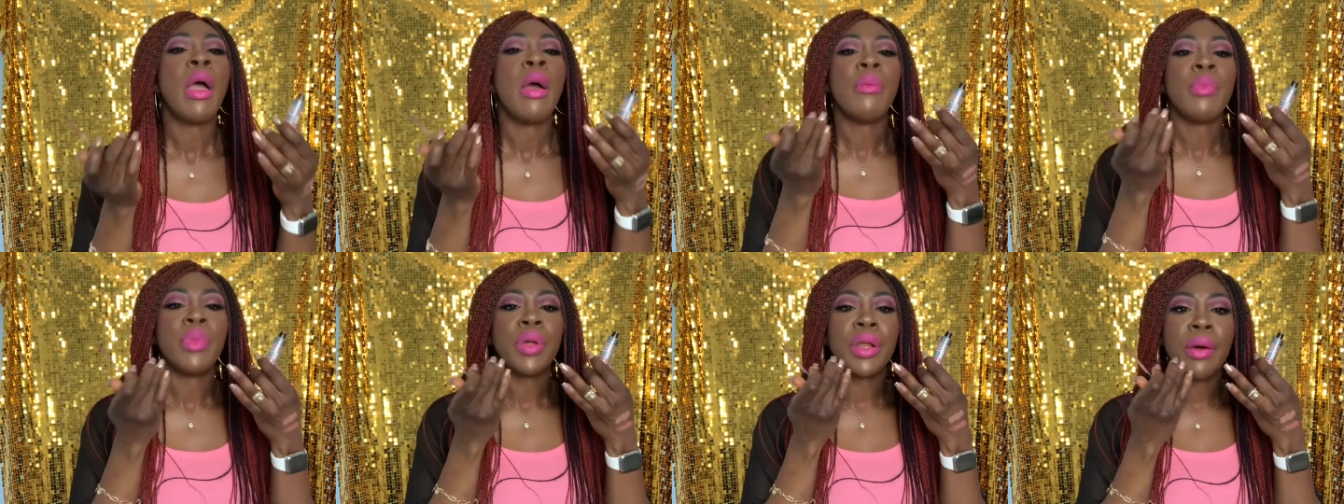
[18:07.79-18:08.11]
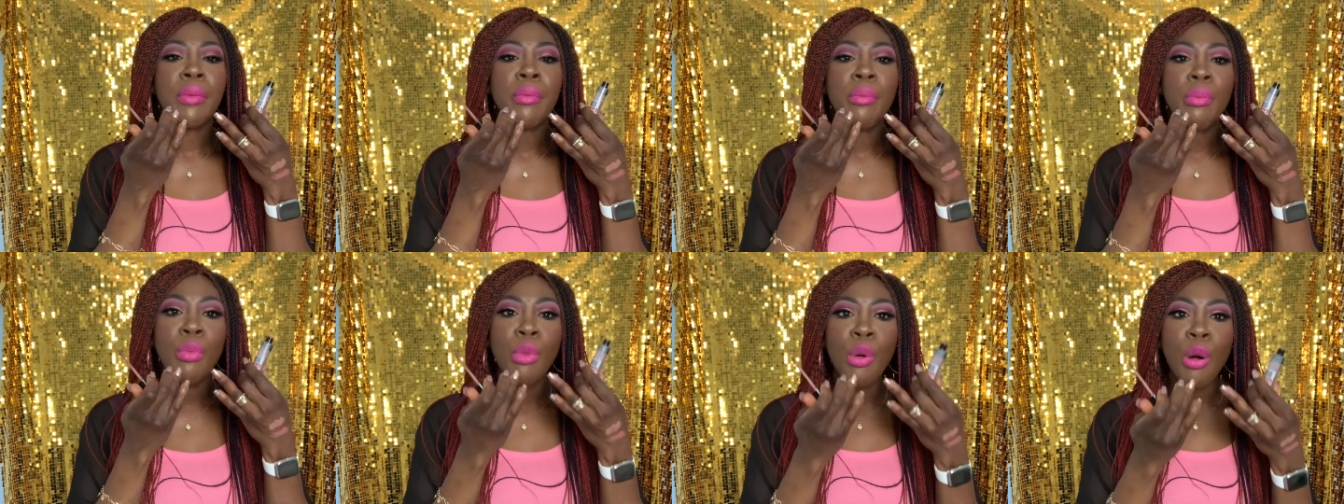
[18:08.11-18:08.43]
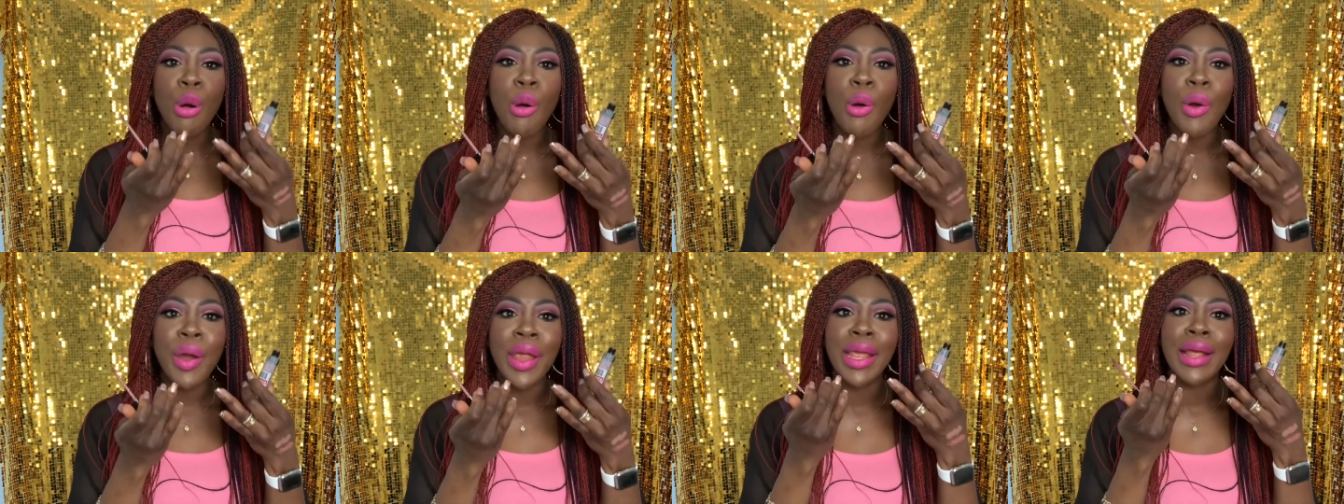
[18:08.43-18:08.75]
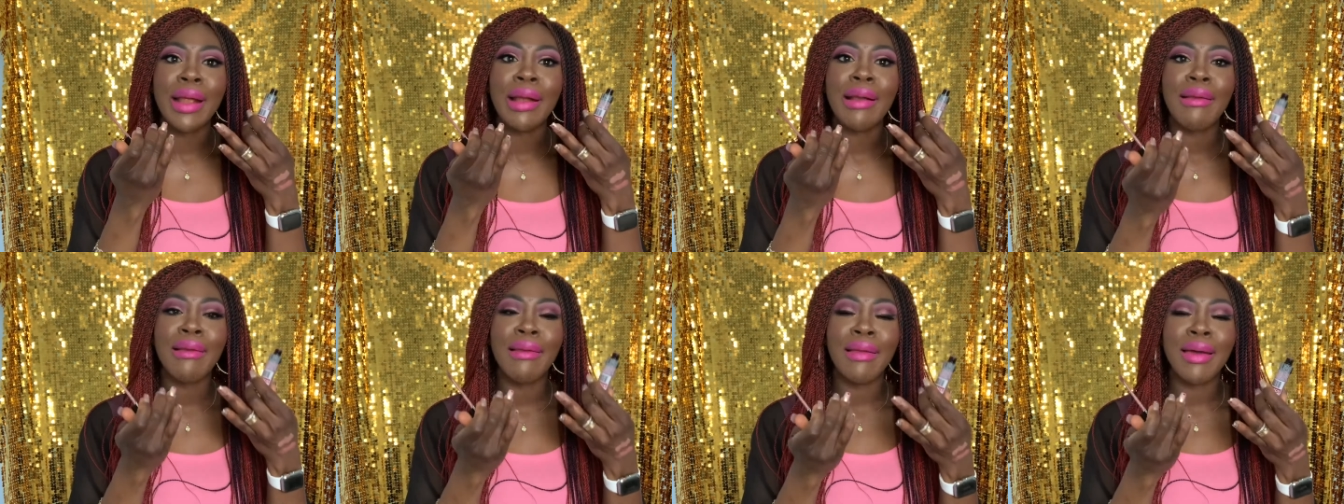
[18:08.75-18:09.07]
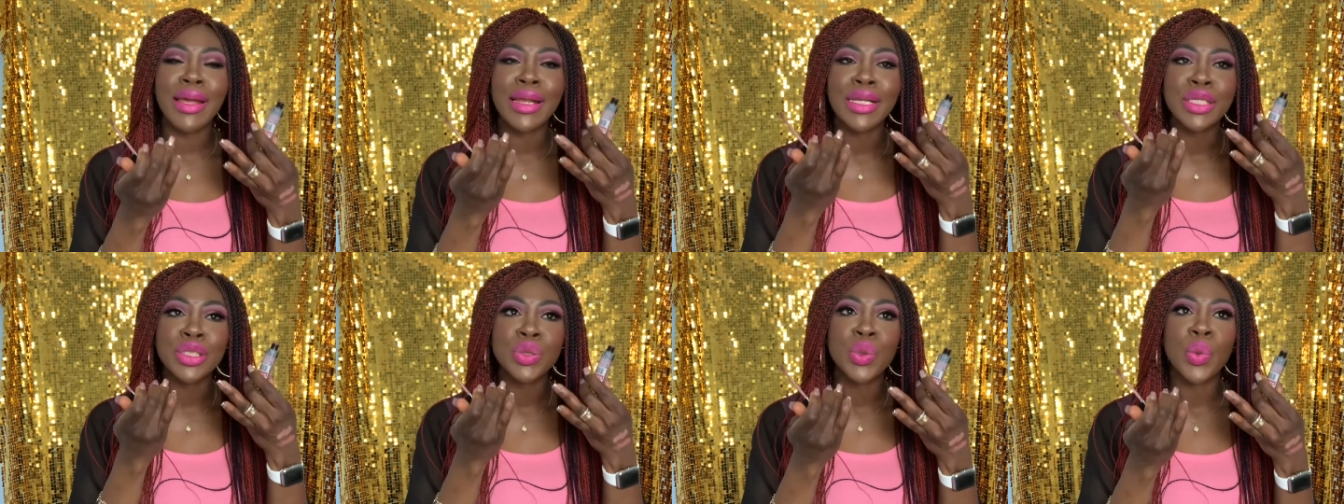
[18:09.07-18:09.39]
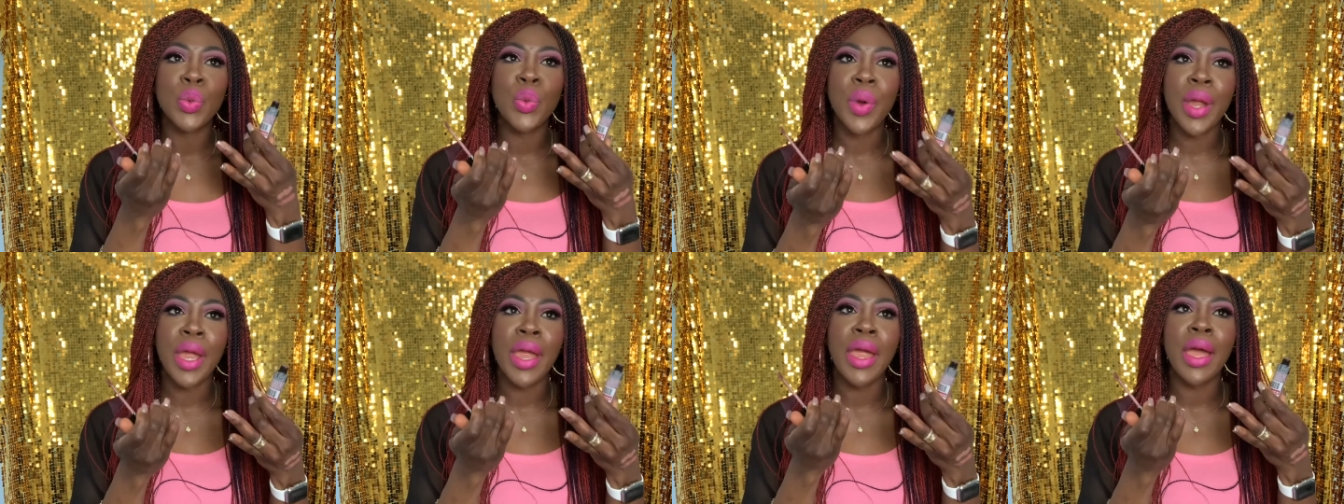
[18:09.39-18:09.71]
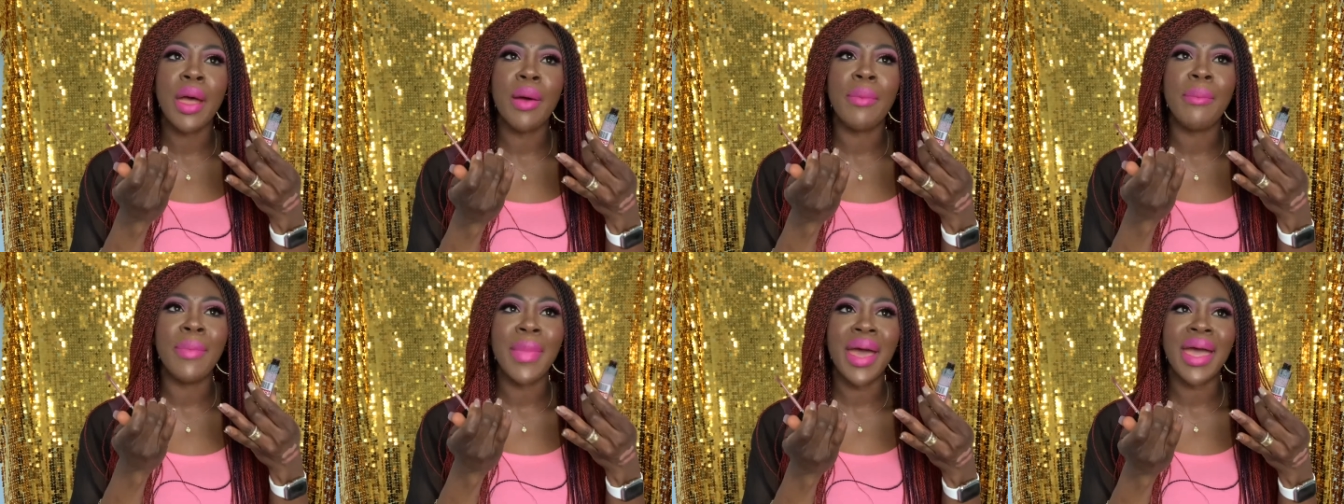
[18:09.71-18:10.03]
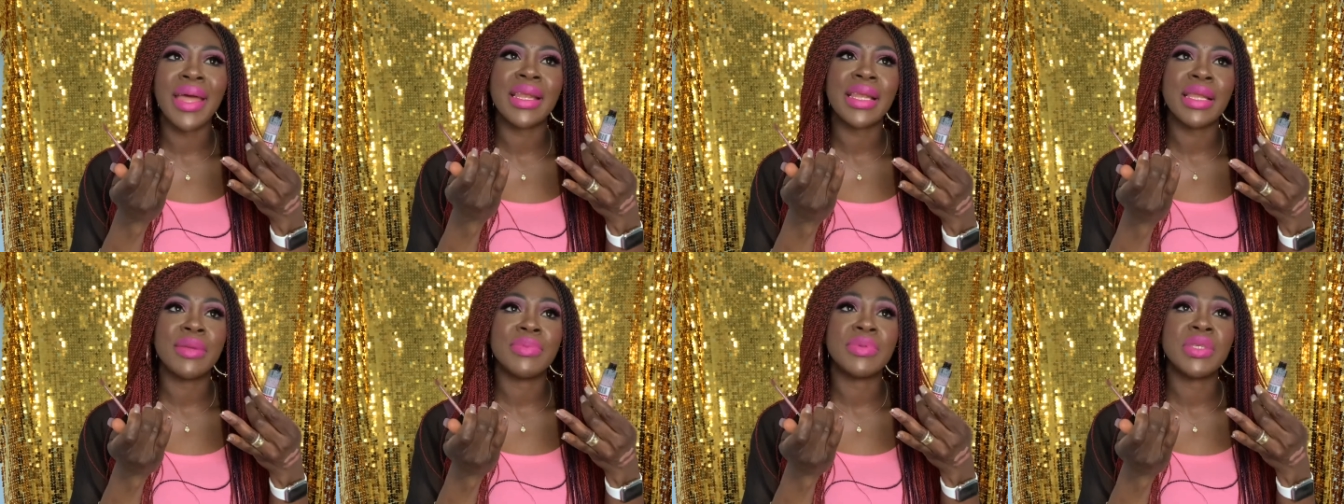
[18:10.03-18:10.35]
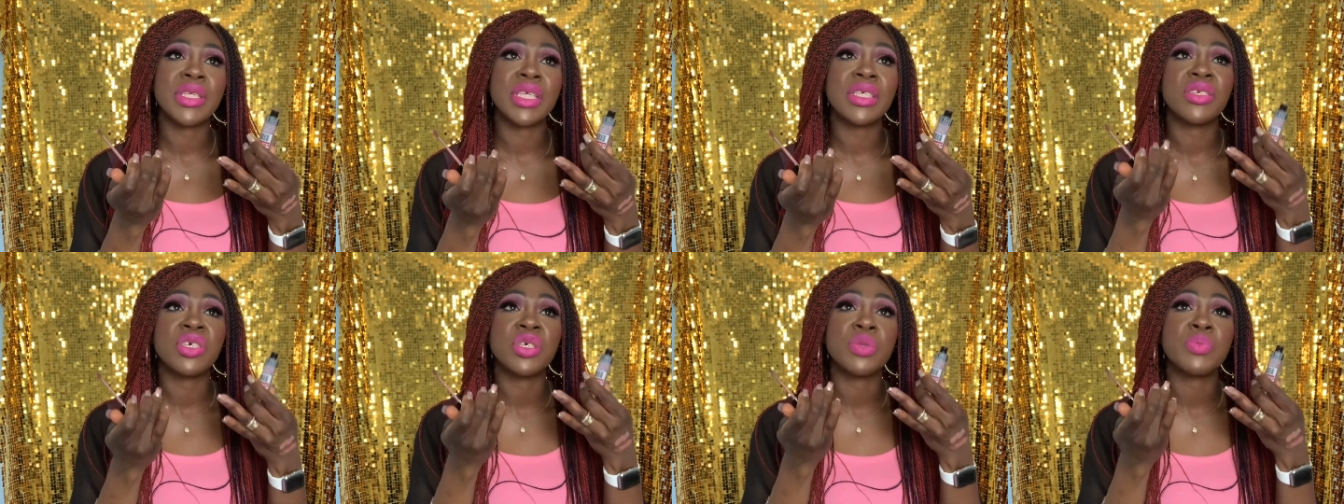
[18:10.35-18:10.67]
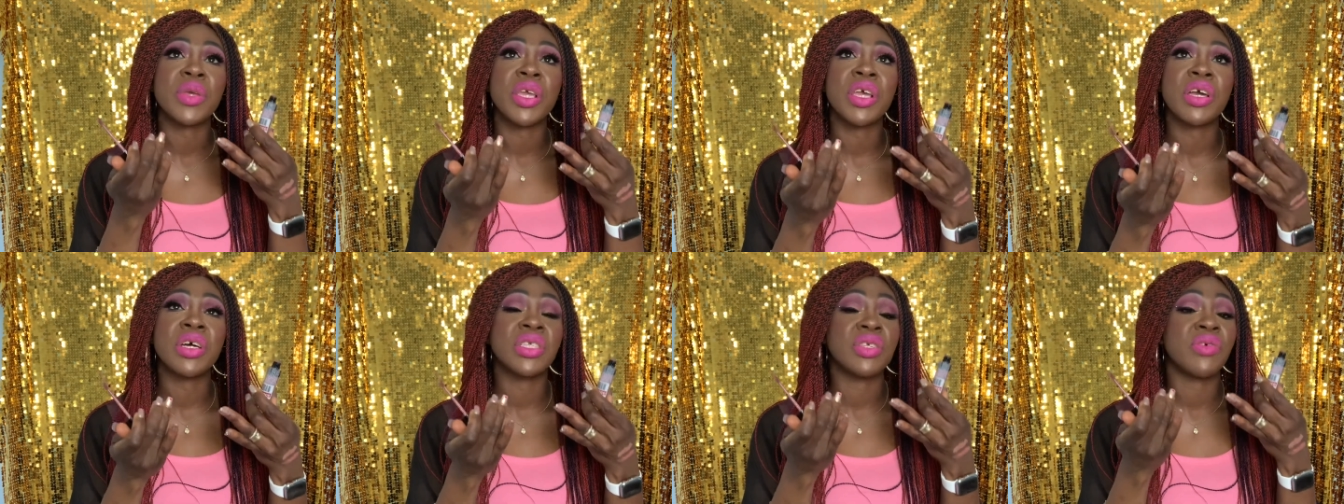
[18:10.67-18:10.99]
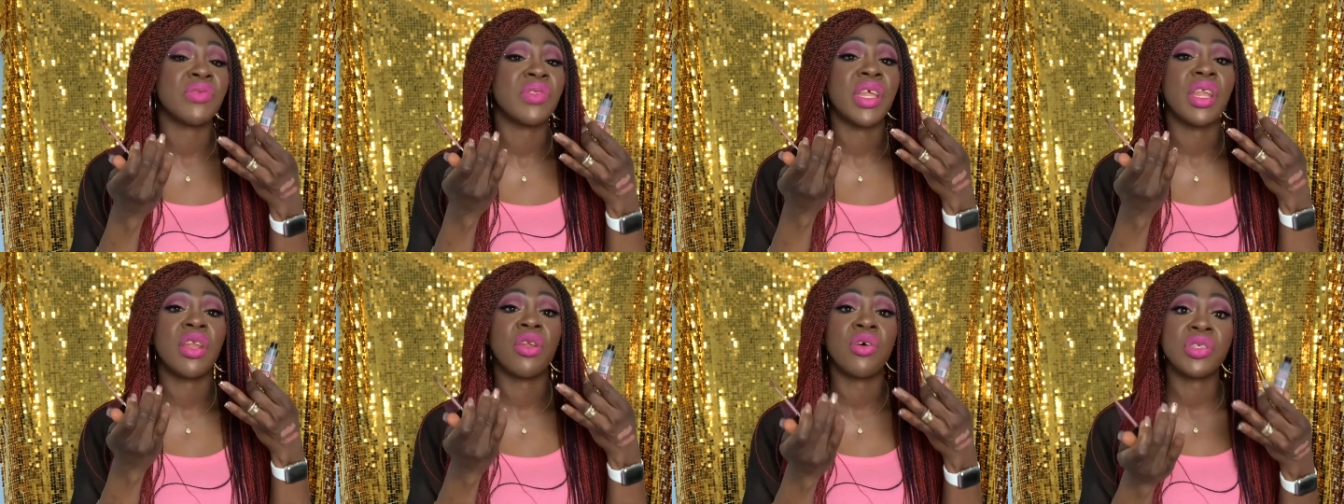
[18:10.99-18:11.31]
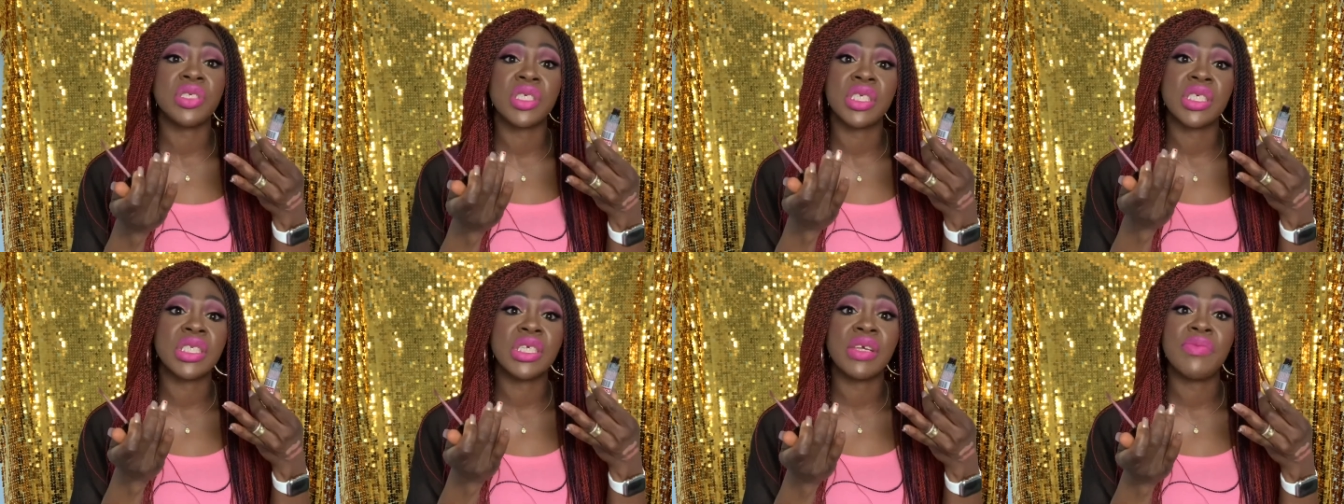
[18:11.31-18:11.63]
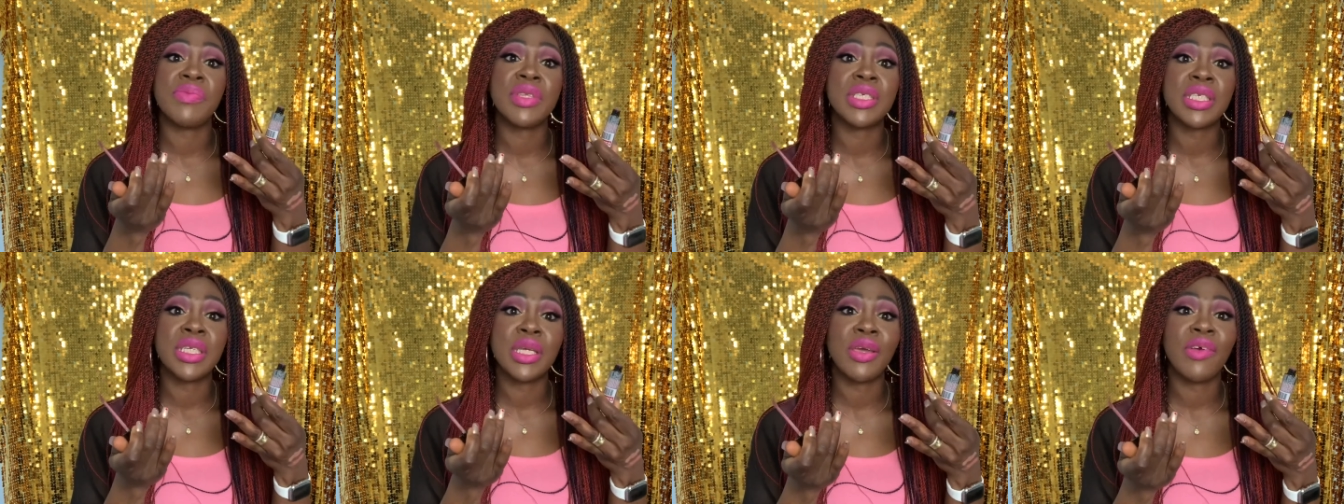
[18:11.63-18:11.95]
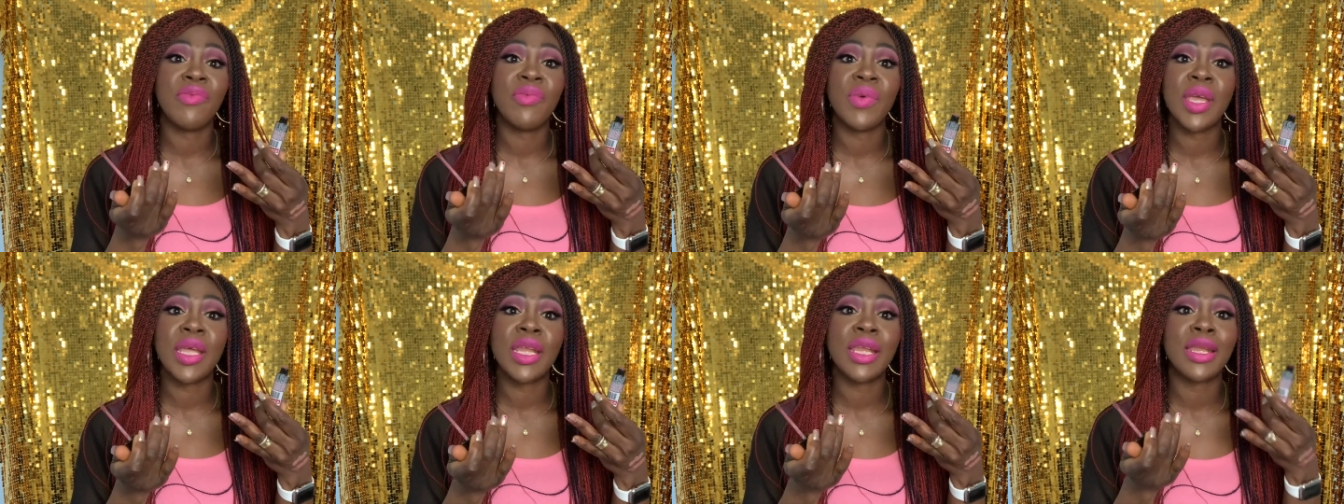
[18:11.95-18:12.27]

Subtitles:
but I'm more inclined to wear a matte lipstick just because of the longevity of it,